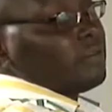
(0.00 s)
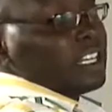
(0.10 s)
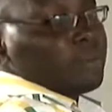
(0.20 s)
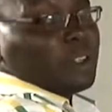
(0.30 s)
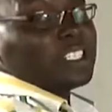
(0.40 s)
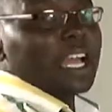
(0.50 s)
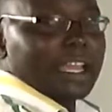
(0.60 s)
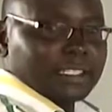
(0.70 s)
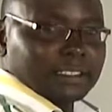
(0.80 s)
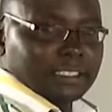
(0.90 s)

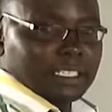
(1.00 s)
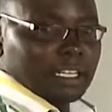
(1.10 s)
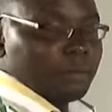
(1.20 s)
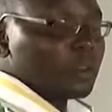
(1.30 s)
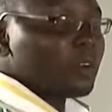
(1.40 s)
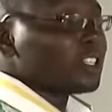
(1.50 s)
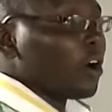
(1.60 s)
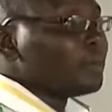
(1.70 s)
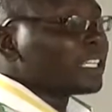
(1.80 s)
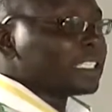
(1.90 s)
3.9 because the
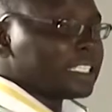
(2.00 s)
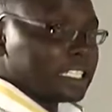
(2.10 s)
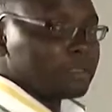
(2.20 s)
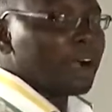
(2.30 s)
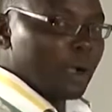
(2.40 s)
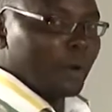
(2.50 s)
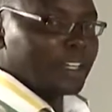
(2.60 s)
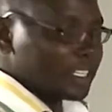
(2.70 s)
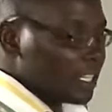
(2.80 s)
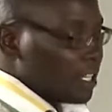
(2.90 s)
object is
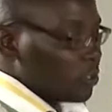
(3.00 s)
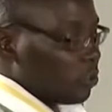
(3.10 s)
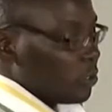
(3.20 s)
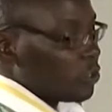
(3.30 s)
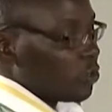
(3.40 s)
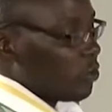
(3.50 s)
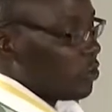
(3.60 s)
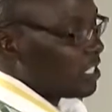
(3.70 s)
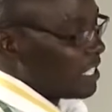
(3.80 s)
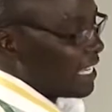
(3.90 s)
backward. So you
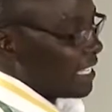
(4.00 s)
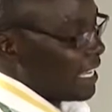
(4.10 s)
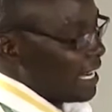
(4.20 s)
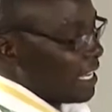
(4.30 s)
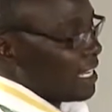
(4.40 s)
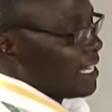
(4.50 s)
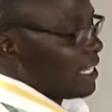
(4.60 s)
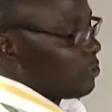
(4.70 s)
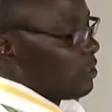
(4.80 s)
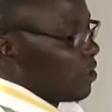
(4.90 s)
introduce that error
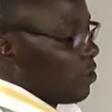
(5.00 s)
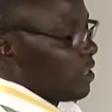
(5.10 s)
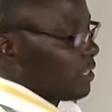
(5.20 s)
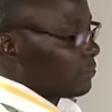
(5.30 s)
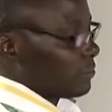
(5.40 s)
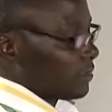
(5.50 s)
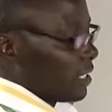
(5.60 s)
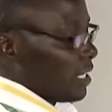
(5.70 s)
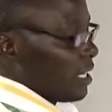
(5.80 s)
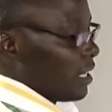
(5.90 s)
that we are calling
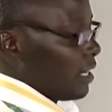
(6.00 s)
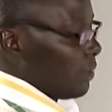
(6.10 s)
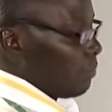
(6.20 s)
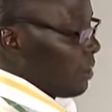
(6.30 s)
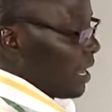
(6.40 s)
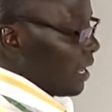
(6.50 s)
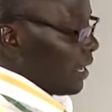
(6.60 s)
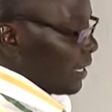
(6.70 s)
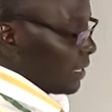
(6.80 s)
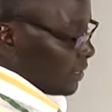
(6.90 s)
the
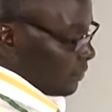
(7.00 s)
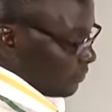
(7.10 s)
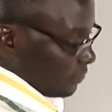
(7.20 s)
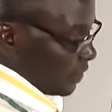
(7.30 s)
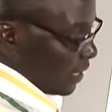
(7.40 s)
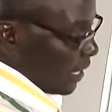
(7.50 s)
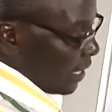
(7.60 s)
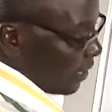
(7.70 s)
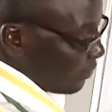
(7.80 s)
parallax error.